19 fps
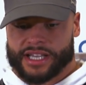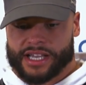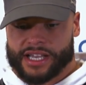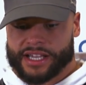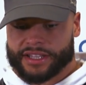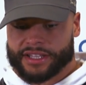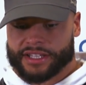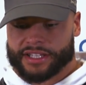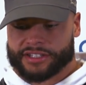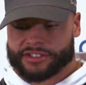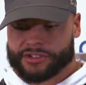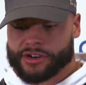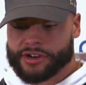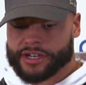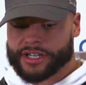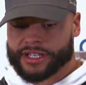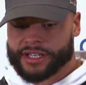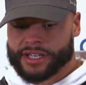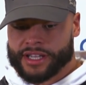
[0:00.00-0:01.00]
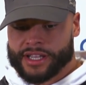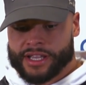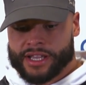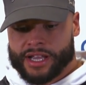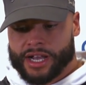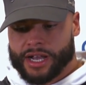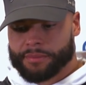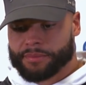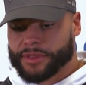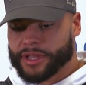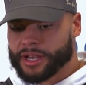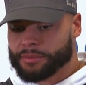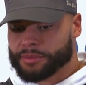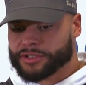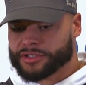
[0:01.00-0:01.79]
I think it started up there,